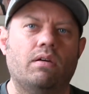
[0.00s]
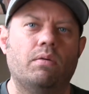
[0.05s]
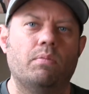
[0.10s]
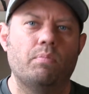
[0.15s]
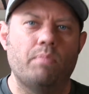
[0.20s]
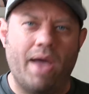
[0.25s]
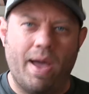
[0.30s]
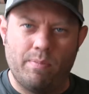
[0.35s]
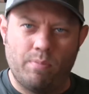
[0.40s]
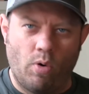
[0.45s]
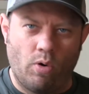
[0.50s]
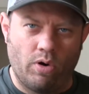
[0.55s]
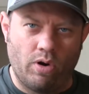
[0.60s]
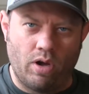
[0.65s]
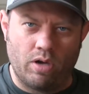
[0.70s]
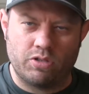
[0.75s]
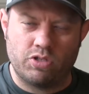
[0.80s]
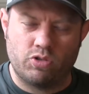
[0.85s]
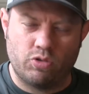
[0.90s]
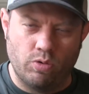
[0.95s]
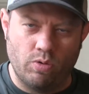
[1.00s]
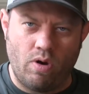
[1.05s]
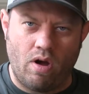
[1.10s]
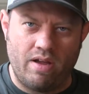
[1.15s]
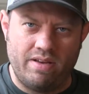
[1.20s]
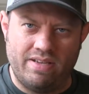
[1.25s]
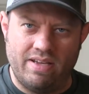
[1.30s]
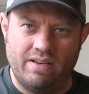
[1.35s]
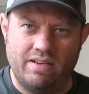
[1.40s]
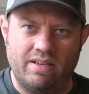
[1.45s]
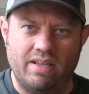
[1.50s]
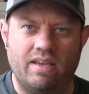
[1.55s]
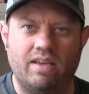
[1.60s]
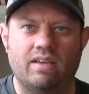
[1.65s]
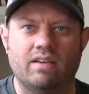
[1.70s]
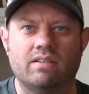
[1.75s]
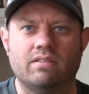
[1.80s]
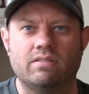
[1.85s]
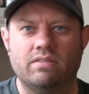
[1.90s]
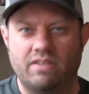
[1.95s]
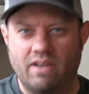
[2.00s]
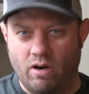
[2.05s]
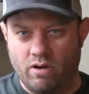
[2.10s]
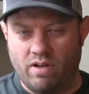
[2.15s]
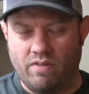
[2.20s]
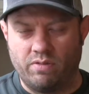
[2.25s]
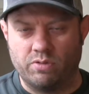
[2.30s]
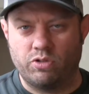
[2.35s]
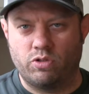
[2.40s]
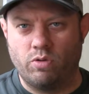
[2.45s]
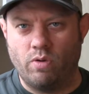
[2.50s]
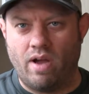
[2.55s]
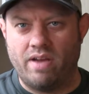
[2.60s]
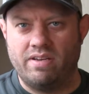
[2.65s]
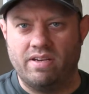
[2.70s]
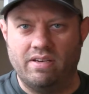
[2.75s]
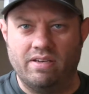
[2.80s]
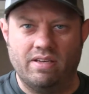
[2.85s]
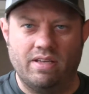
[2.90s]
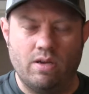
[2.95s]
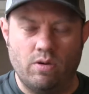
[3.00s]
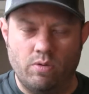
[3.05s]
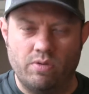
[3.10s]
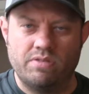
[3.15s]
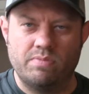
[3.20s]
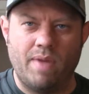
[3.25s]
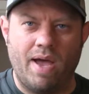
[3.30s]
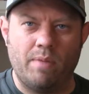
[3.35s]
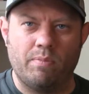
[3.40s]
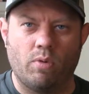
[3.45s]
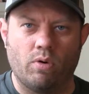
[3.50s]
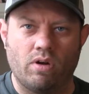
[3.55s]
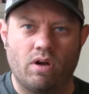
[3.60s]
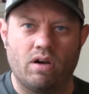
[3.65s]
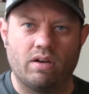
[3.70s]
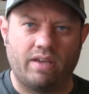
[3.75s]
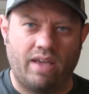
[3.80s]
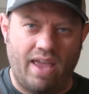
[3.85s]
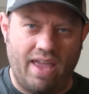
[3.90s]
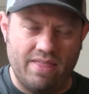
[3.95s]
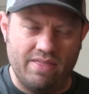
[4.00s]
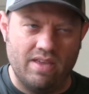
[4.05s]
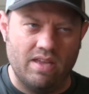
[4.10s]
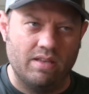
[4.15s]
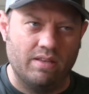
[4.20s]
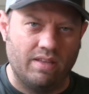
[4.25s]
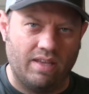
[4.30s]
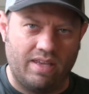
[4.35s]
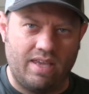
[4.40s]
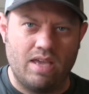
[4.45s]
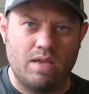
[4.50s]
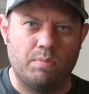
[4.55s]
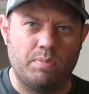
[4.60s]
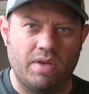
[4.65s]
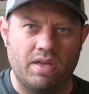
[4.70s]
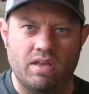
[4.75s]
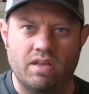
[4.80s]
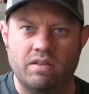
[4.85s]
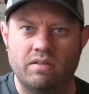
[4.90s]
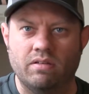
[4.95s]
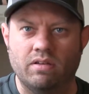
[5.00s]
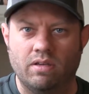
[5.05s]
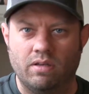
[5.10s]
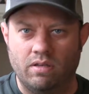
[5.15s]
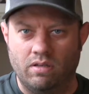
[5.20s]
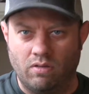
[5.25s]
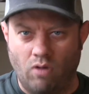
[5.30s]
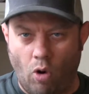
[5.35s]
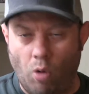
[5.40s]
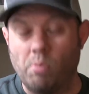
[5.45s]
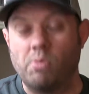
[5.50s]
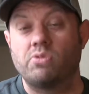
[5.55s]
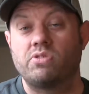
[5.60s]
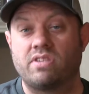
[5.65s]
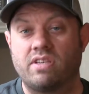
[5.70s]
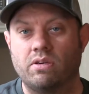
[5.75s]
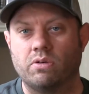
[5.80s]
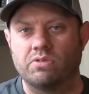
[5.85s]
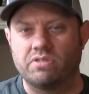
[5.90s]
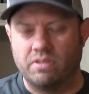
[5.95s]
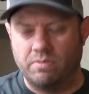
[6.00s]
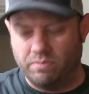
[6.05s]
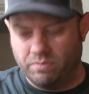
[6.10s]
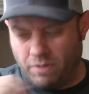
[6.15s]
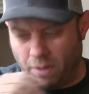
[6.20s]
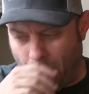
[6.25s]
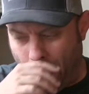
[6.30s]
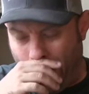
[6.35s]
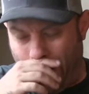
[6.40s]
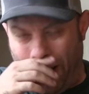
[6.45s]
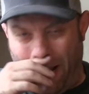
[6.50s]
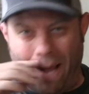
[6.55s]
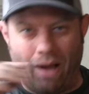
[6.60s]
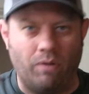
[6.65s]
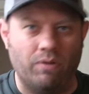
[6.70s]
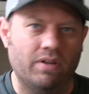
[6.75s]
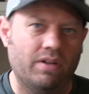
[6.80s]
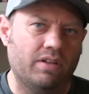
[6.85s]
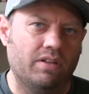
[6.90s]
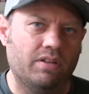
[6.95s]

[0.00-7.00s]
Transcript: Matt Murdock's true identity, Daredevil's true identity, who is Matt Murdock, and then the Kingpin almost kills him. Now,